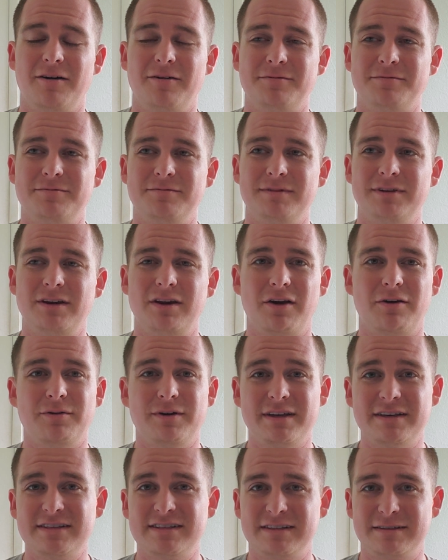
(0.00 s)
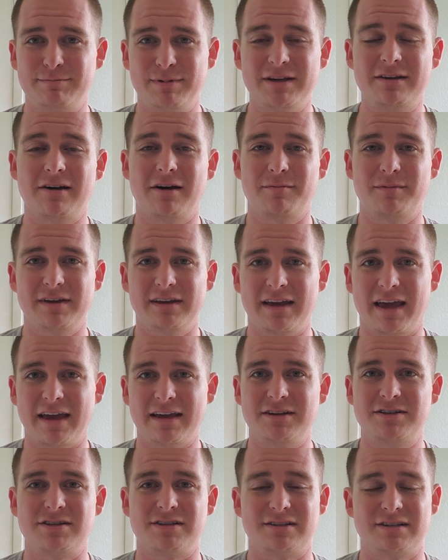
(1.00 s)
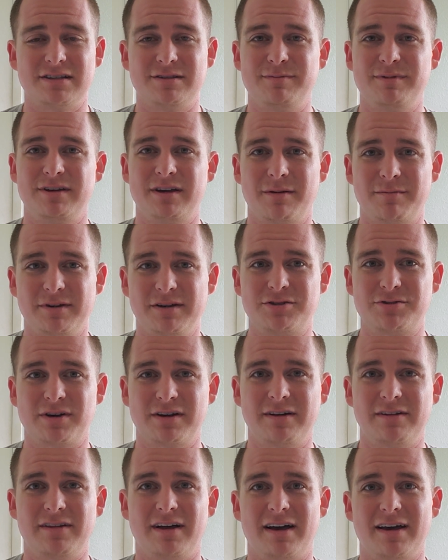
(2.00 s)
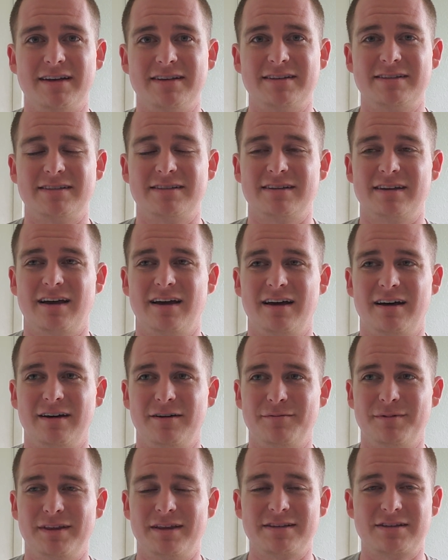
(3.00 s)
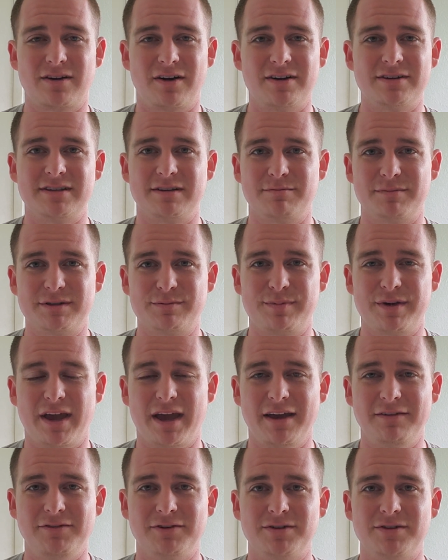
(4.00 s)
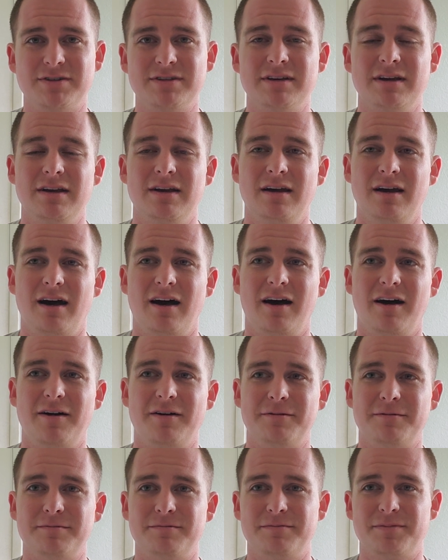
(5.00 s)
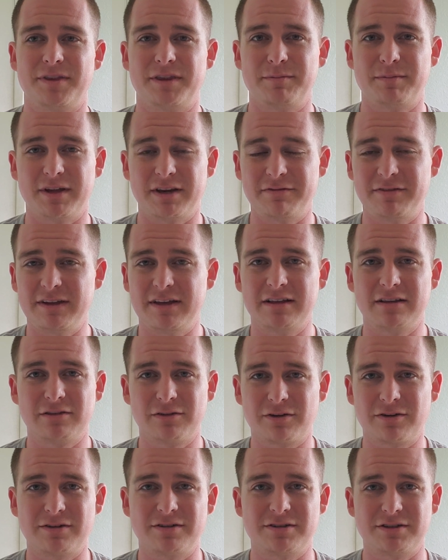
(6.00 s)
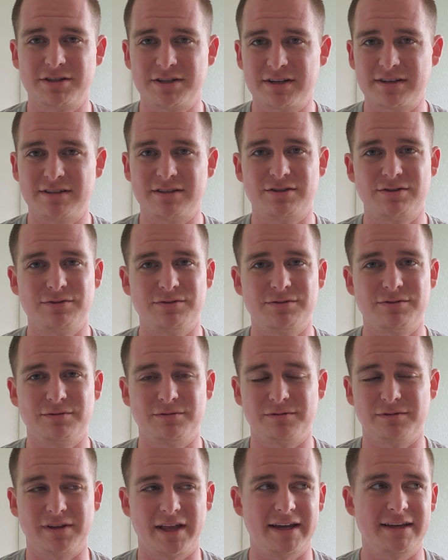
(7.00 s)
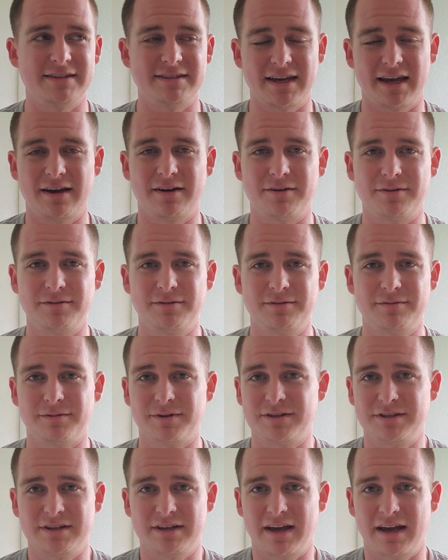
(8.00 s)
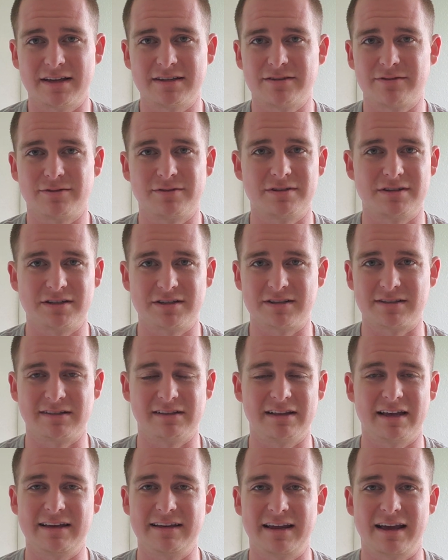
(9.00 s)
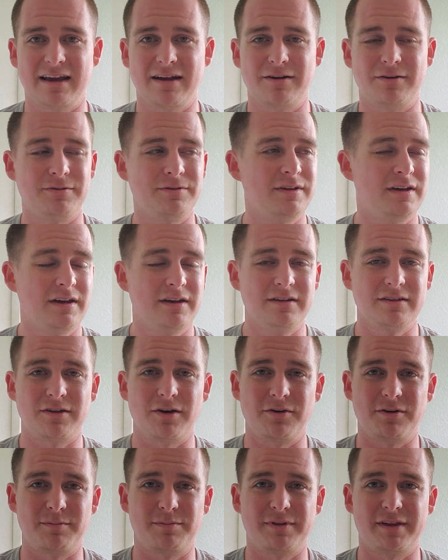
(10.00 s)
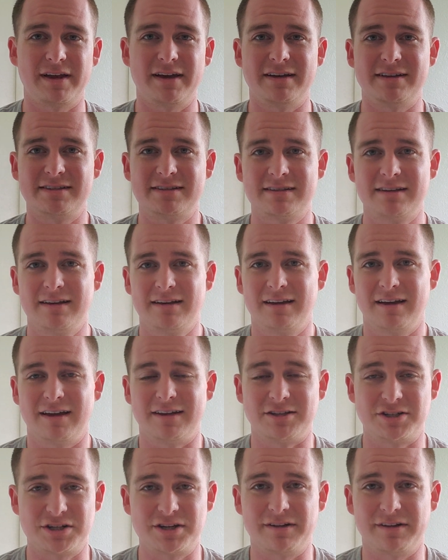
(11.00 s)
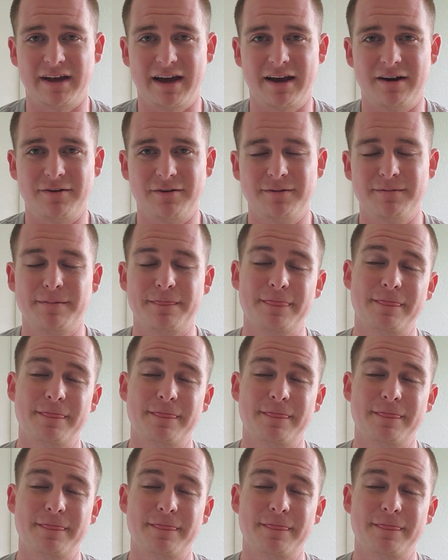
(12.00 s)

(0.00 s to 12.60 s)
he's becoming anxious. He's becoming adrenalized, and that's causing misbehaviors. But if he can learn just to lay down, which he has learned to just lay down, go to place, and chill out,